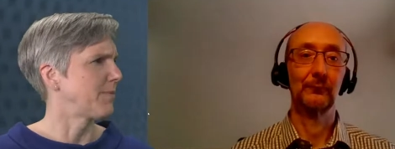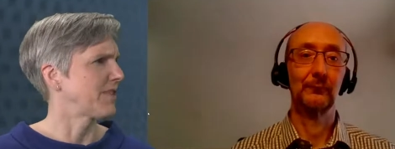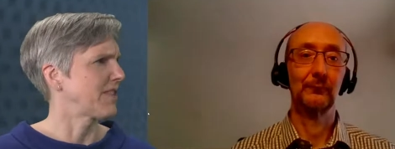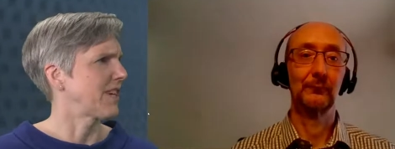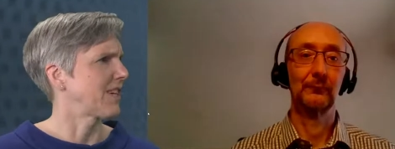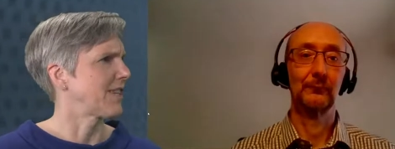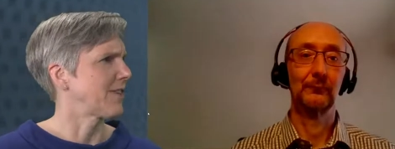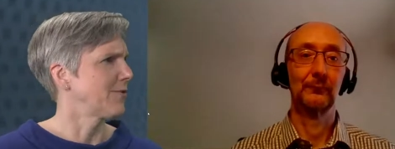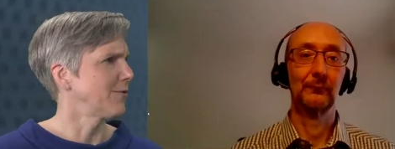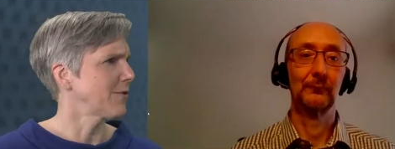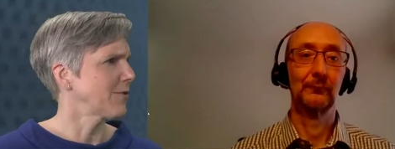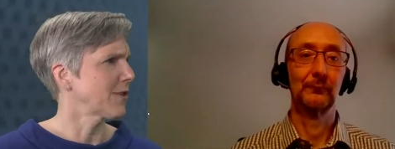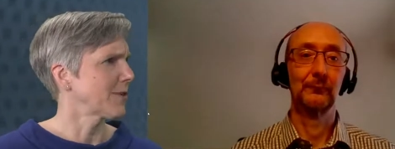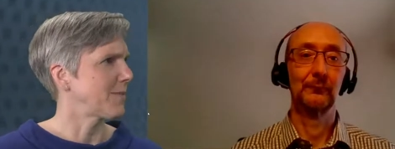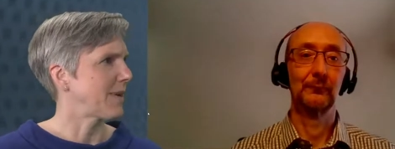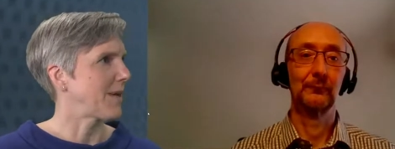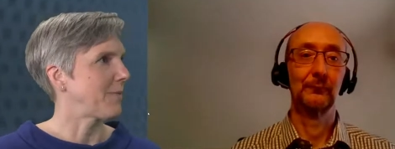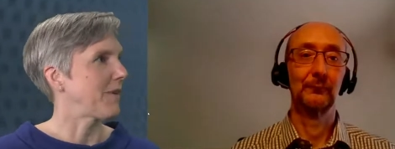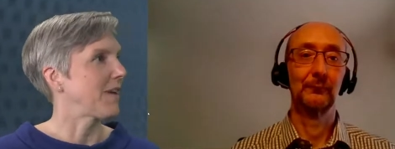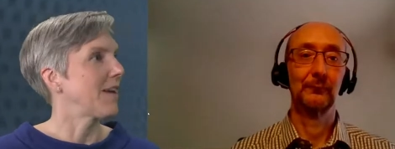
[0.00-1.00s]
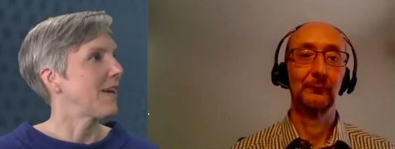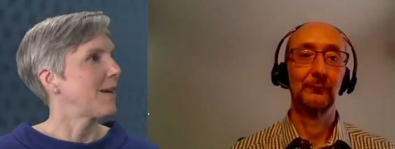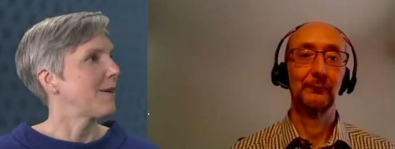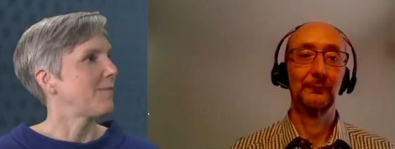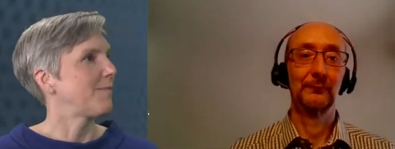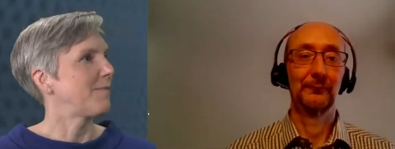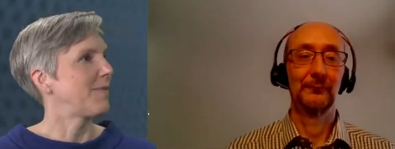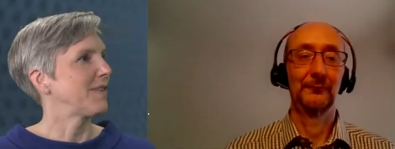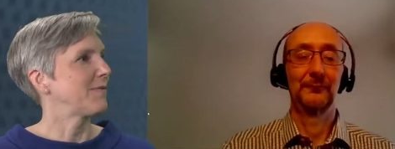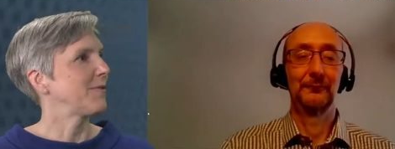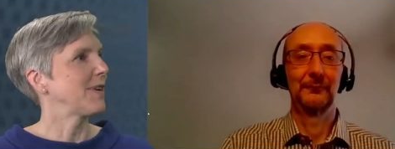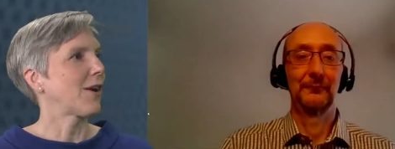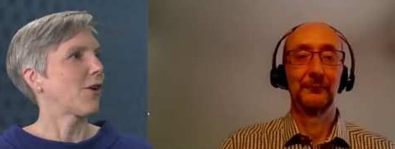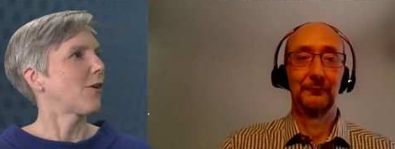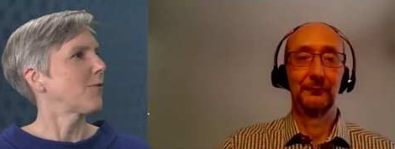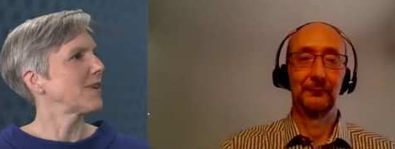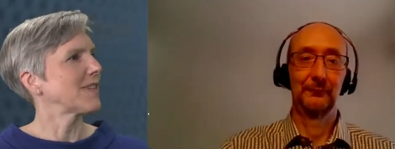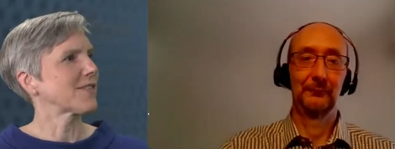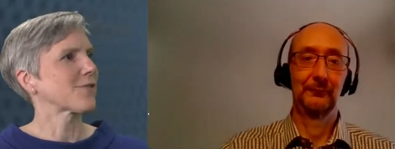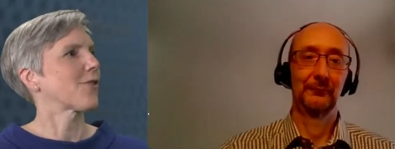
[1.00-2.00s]
Speaker 1: a bit unusual, maybe, but we're
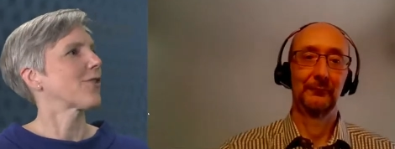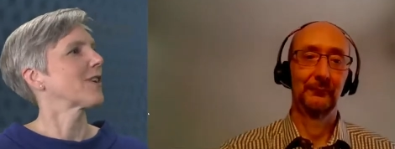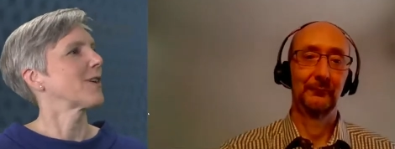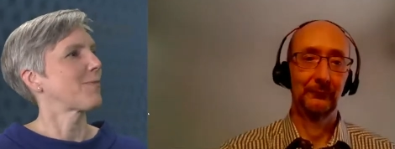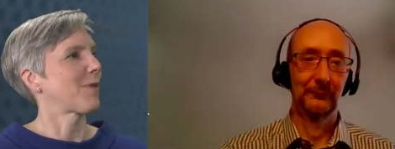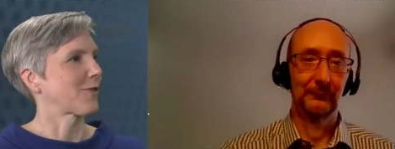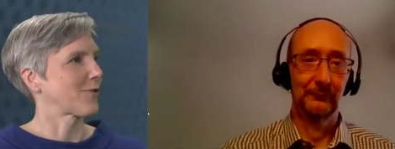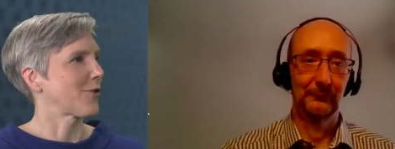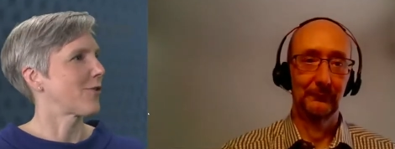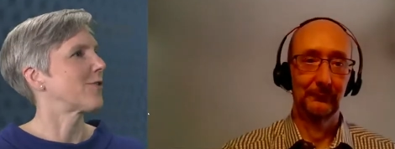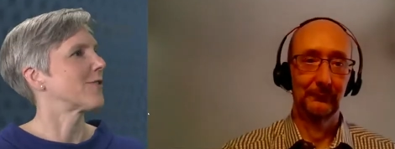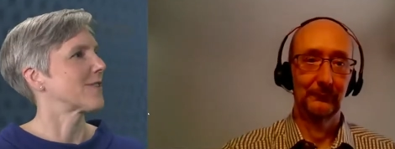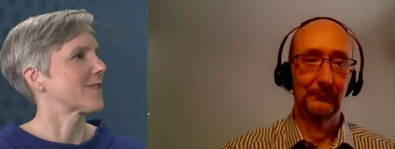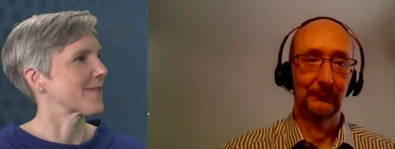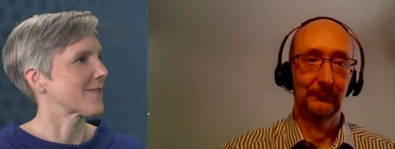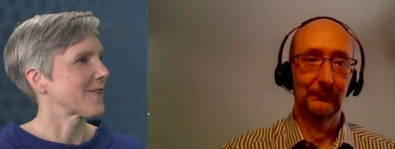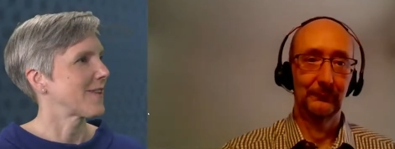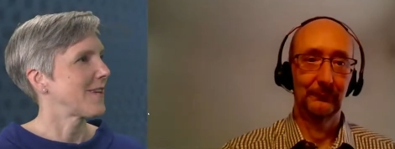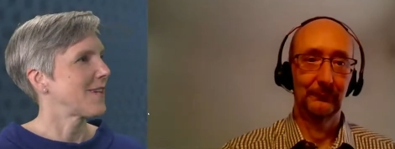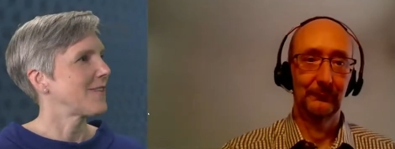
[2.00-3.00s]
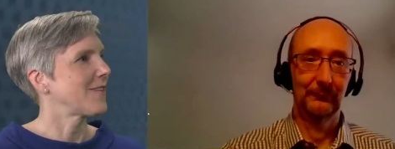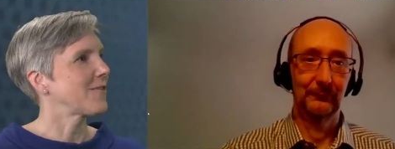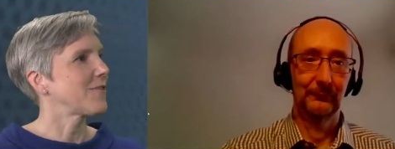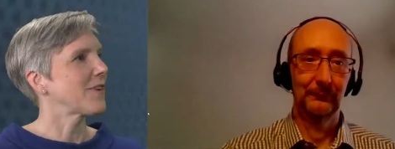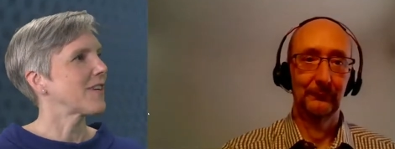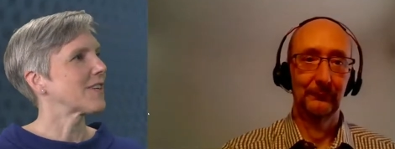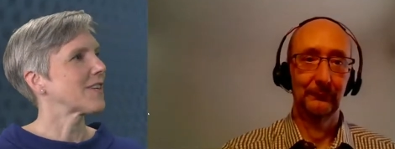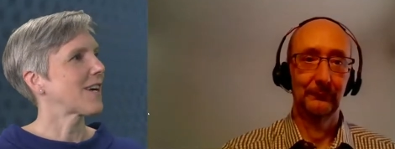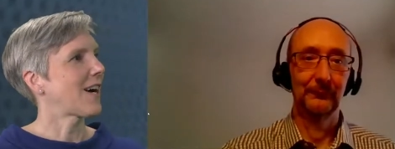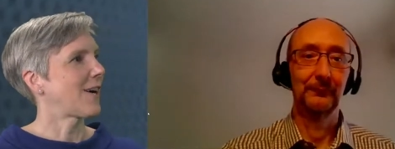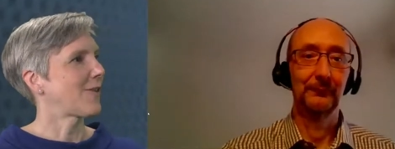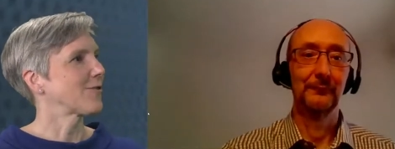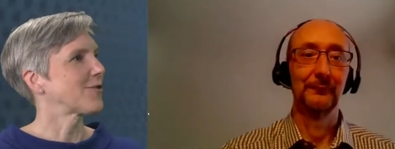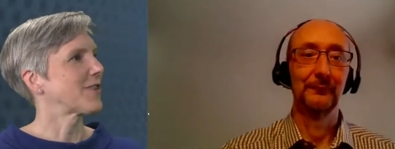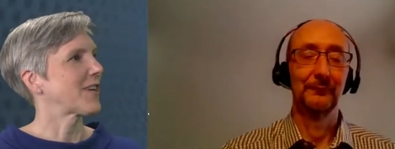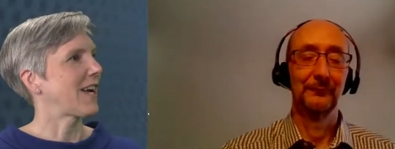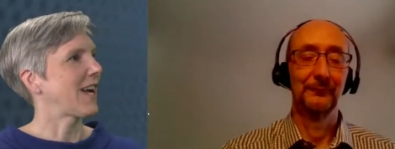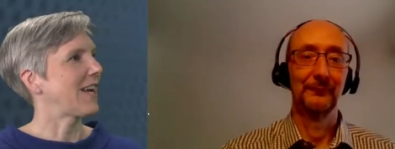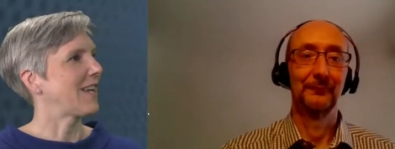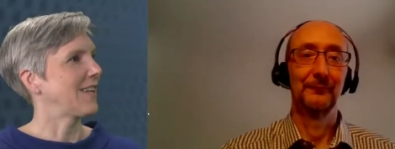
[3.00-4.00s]
always talking about hurdles. Did you
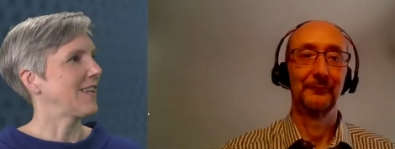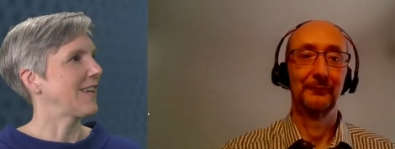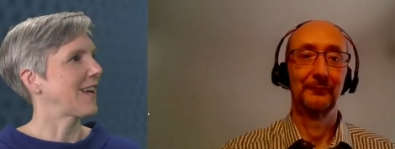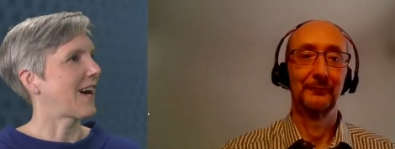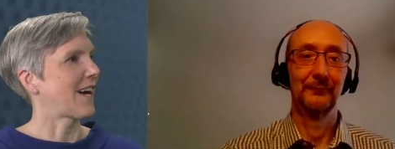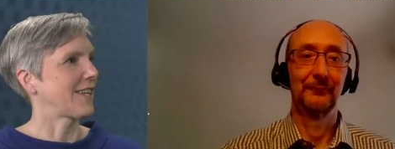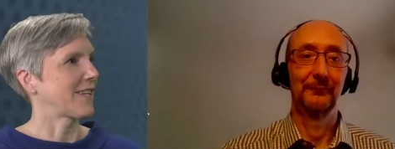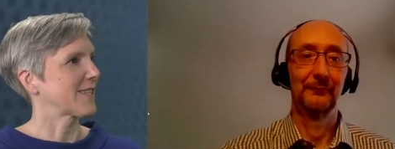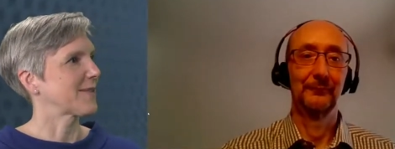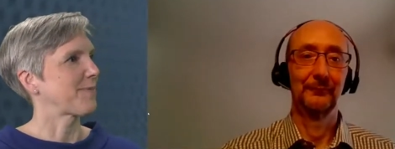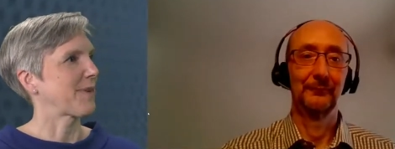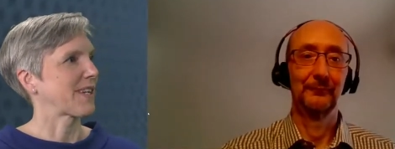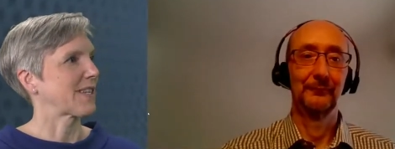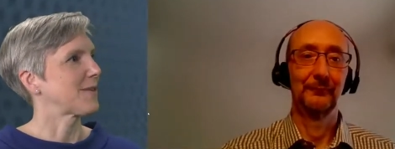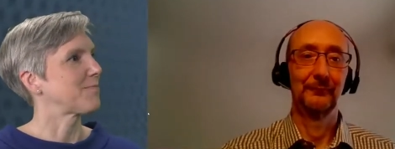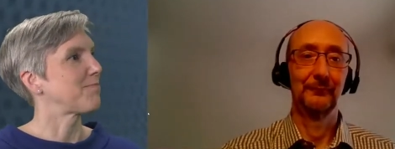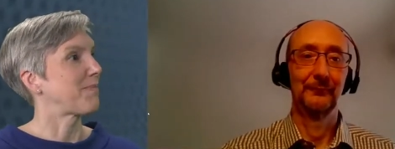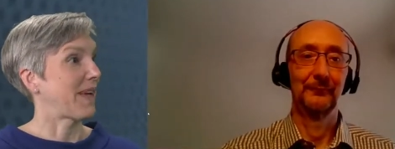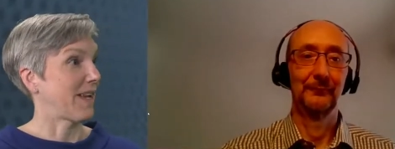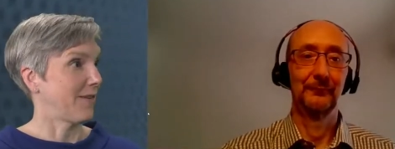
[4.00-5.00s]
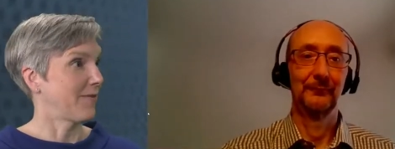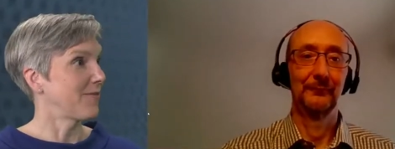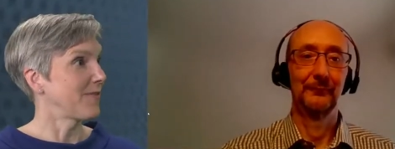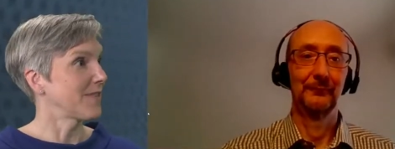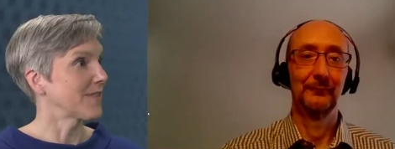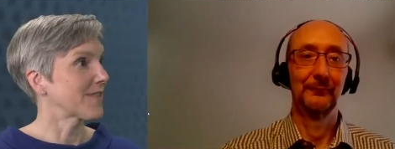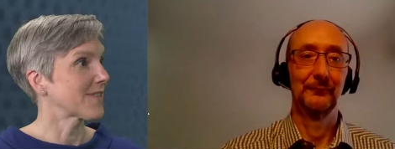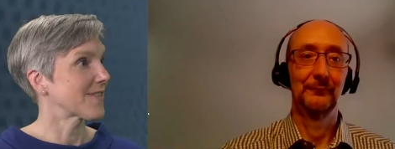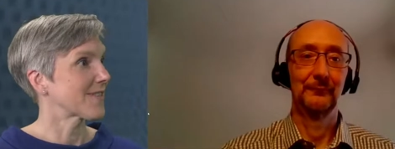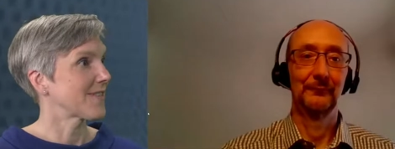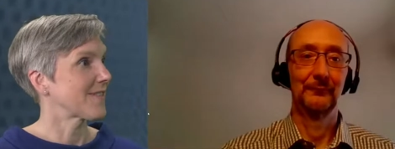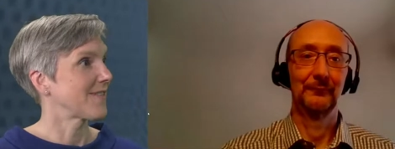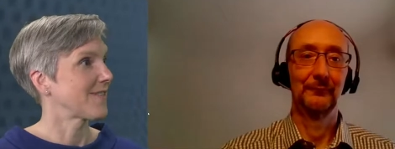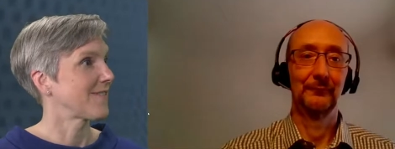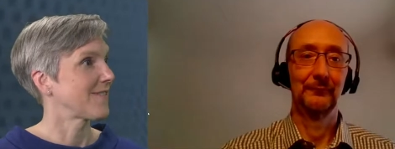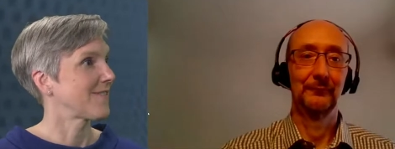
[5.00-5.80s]
encounter any unexpected benefits?